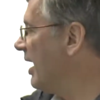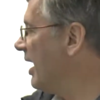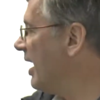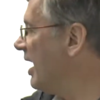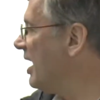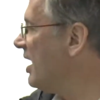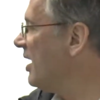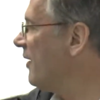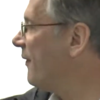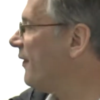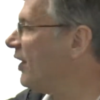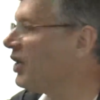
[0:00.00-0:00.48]

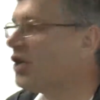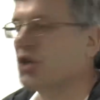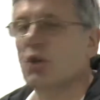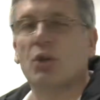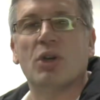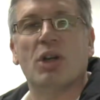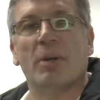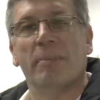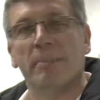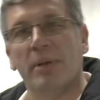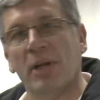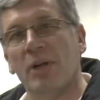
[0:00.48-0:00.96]

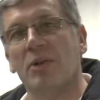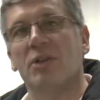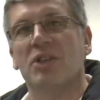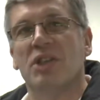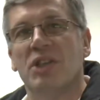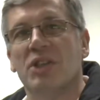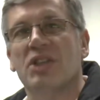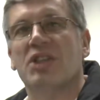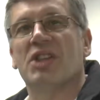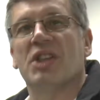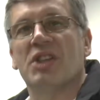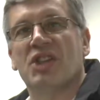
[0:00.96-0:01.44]
individual
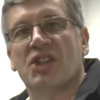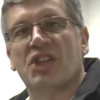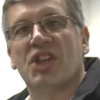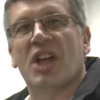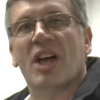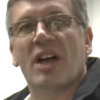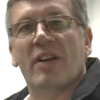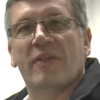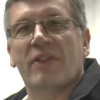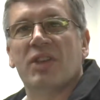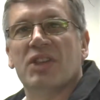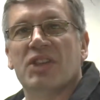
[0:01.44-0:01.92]
computers and
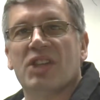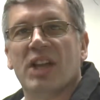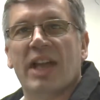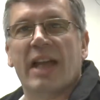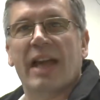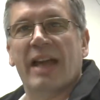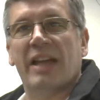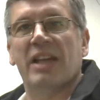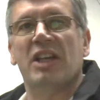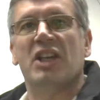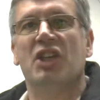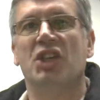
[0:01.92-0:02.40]
servers
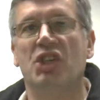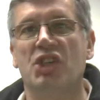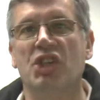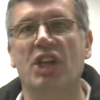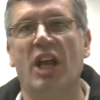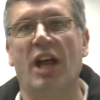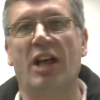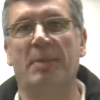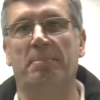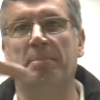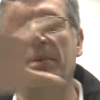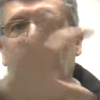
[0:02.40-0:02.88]
at
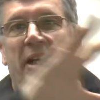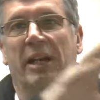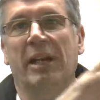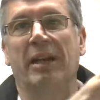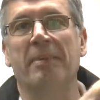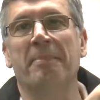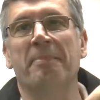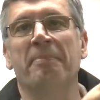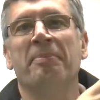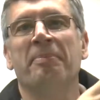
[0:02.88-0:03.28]
each company.